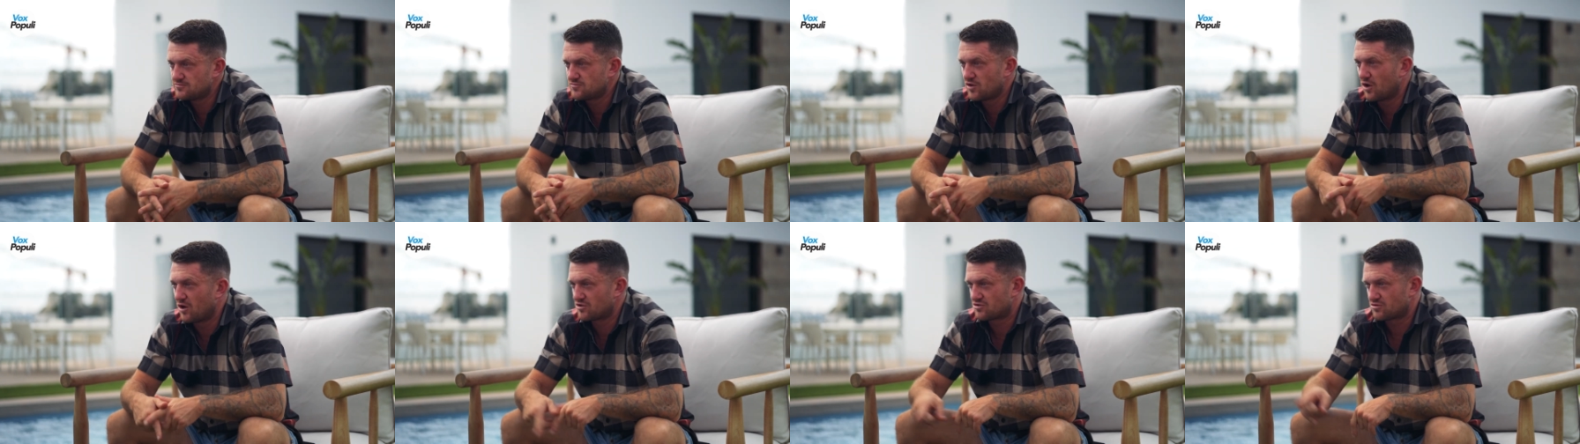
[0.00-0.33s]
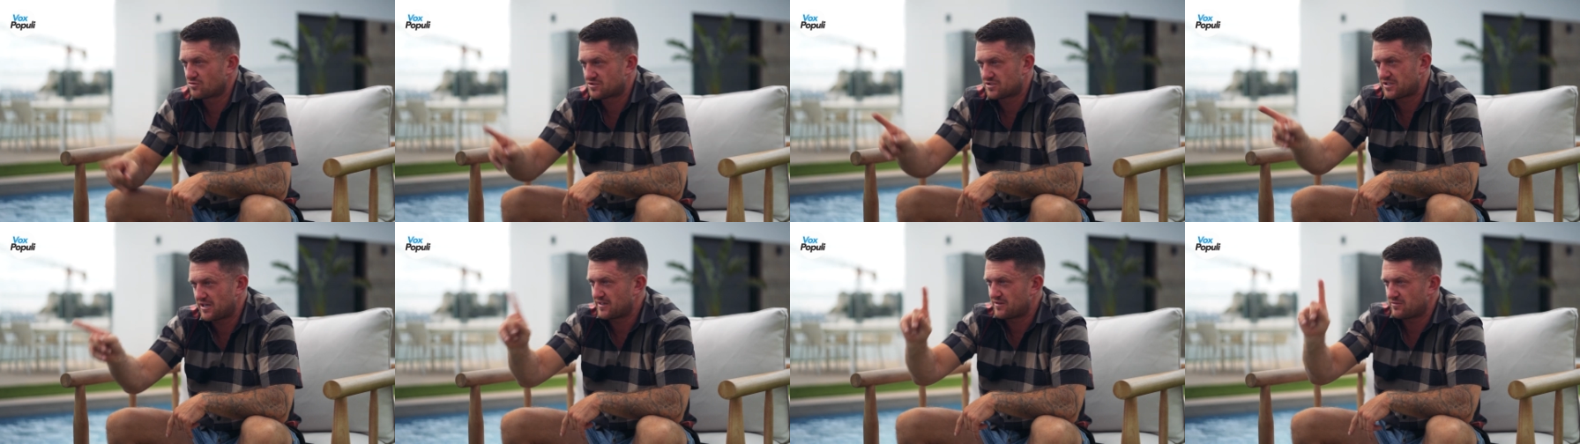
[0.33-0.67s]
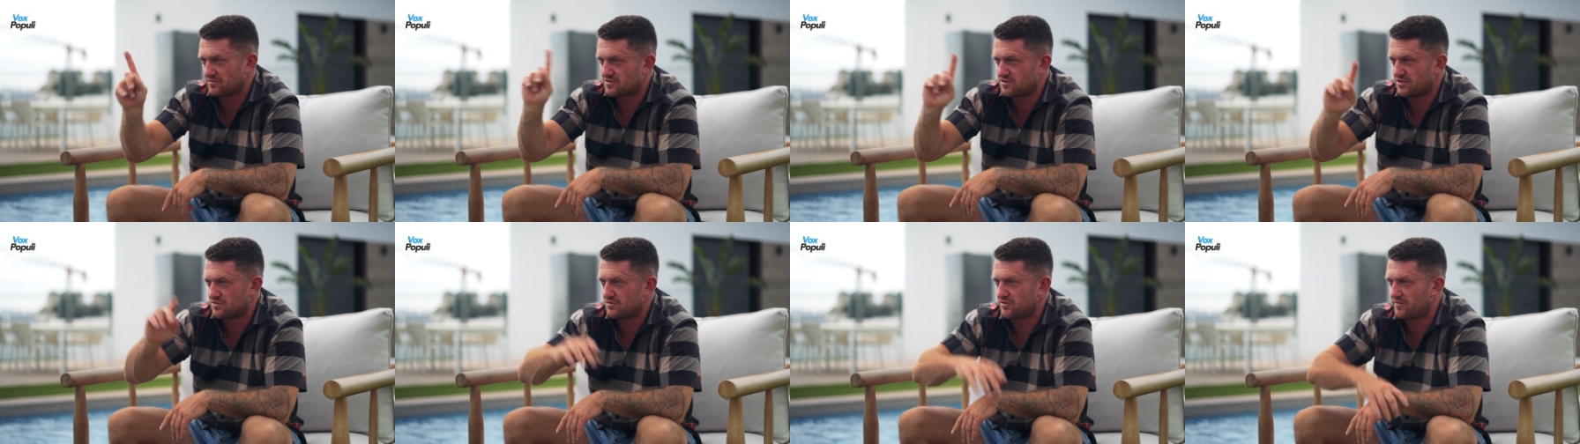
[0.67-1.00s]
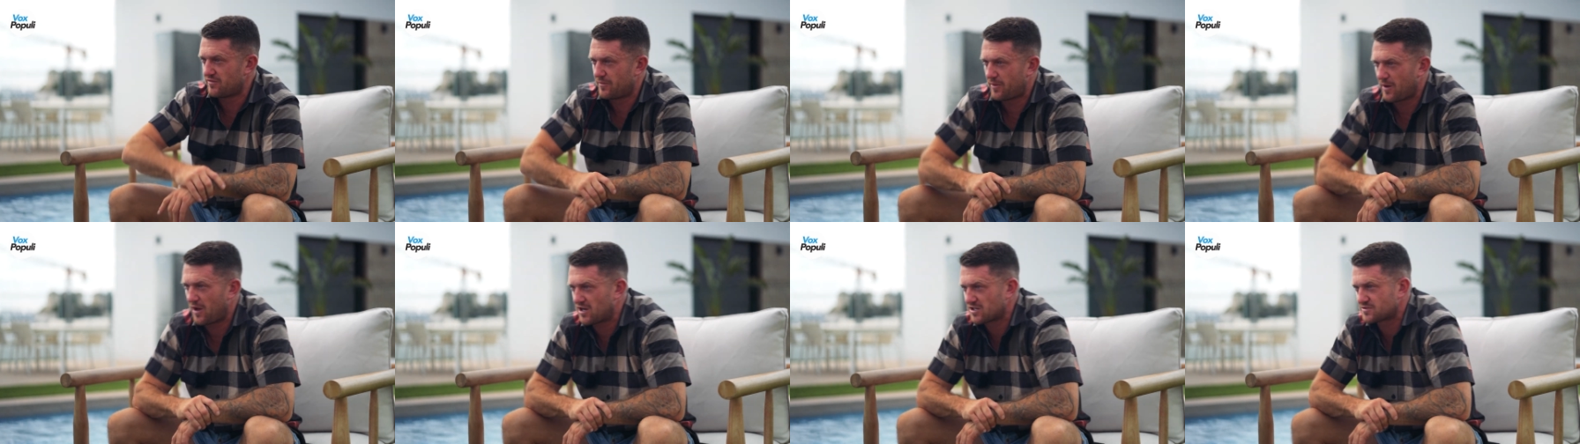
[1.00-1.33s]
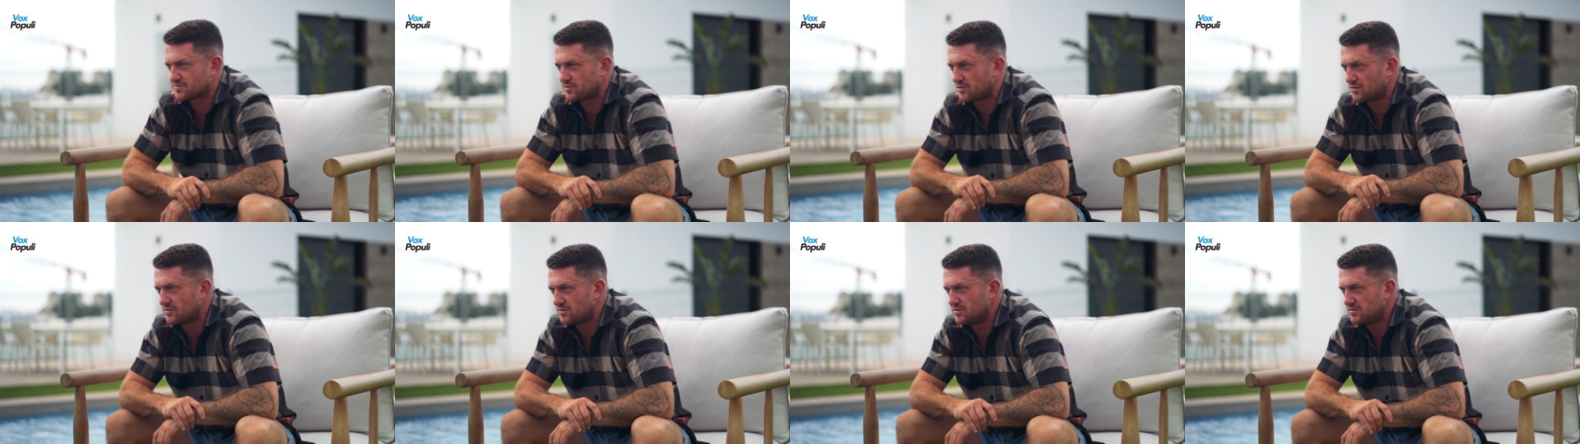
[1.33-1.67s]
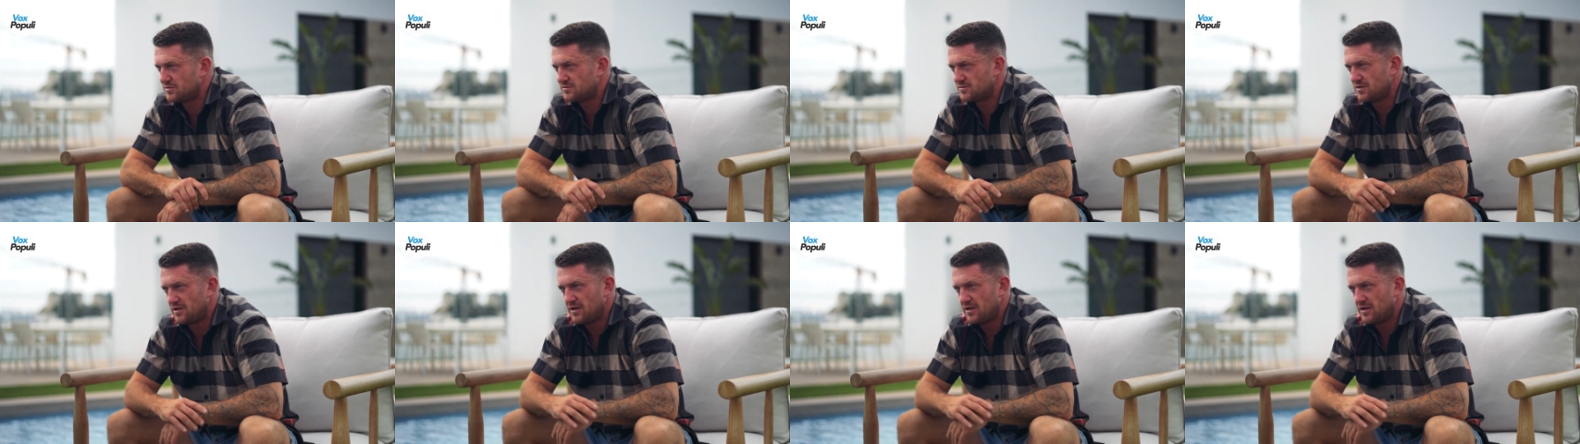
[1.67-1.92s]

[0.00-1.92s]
Nigel said it was to do with a passport.